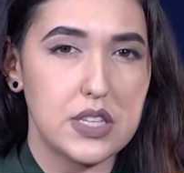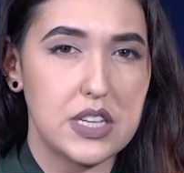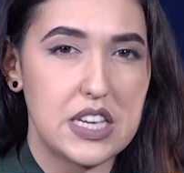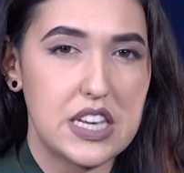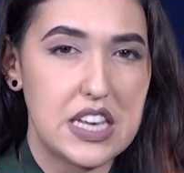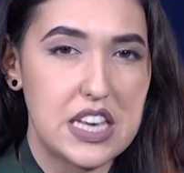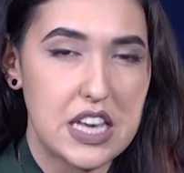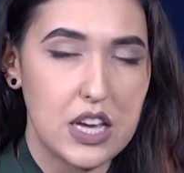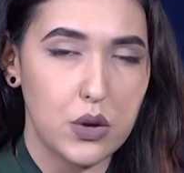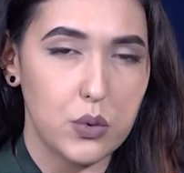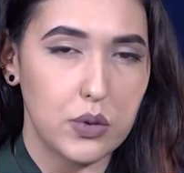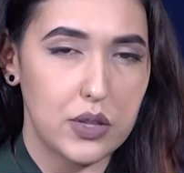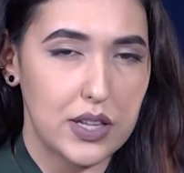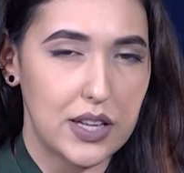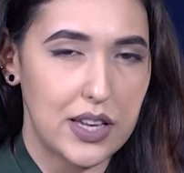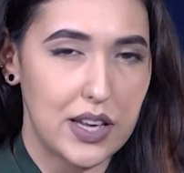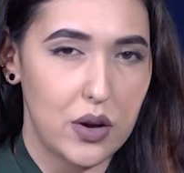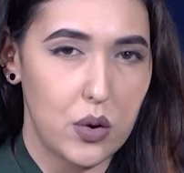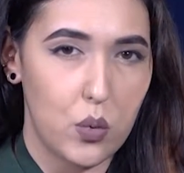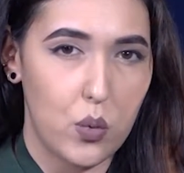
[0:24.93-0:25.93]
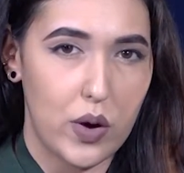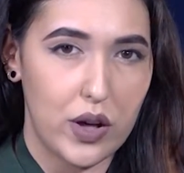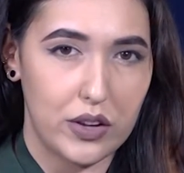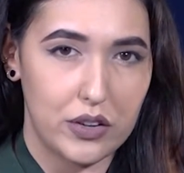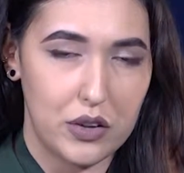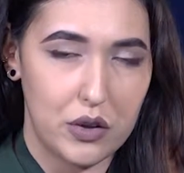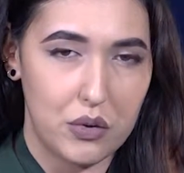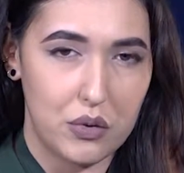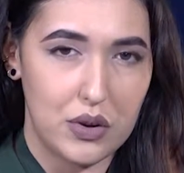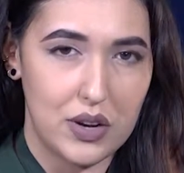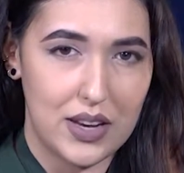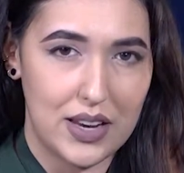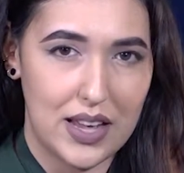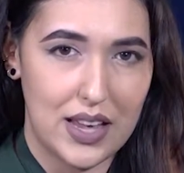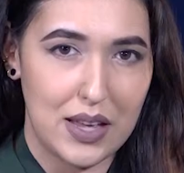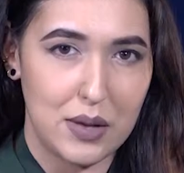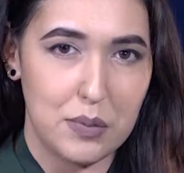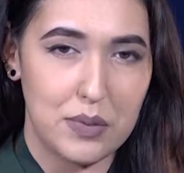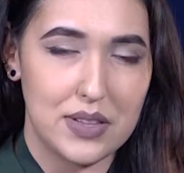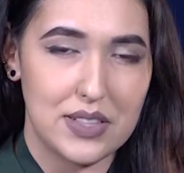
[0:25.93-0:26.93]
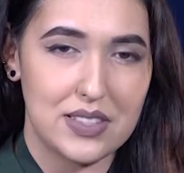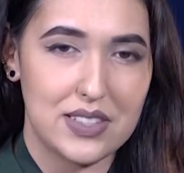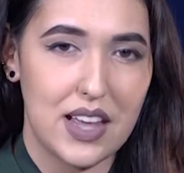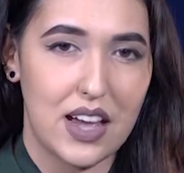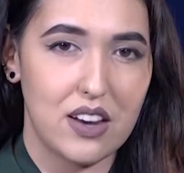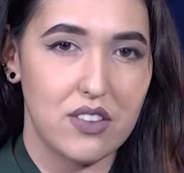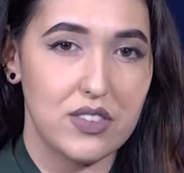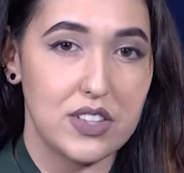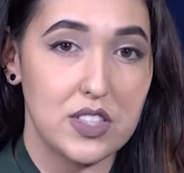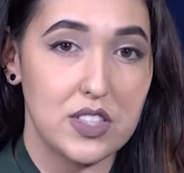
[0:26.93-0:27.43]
an equally well-known name is that of